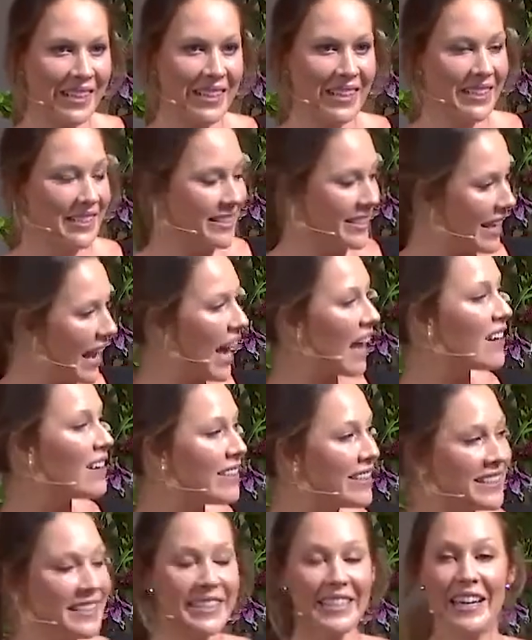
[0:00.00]
You scatter
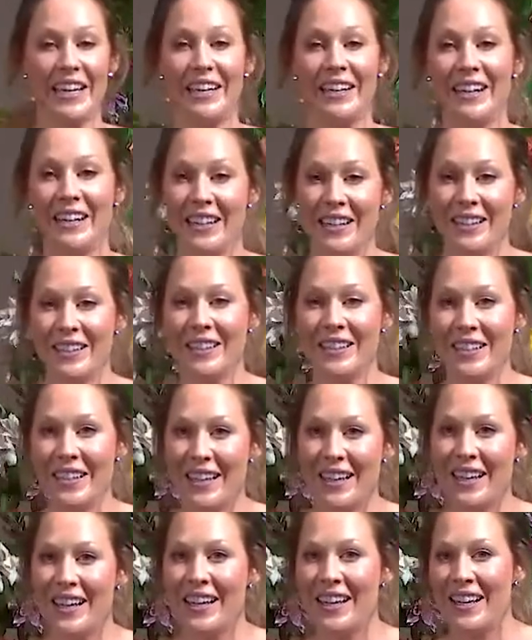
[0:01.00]
the seed
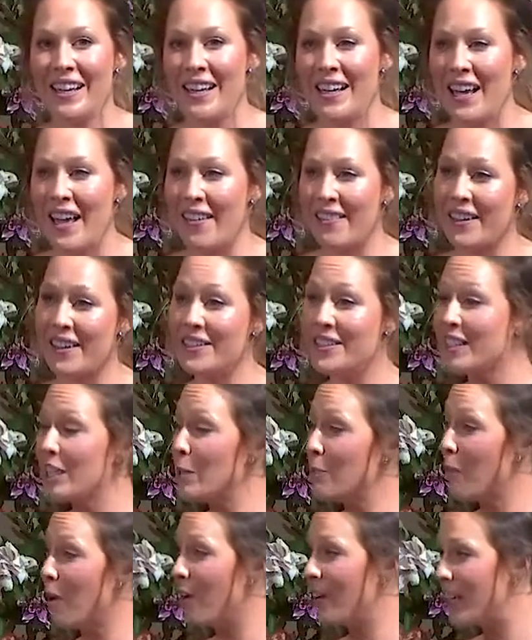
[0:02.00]
and then you
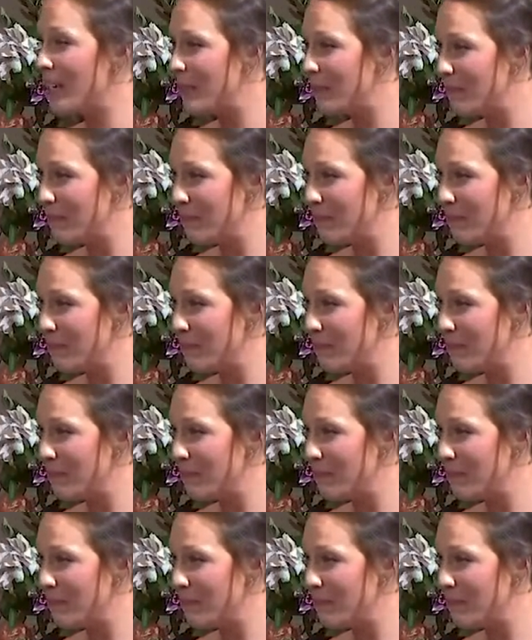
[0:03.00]
sleep on it.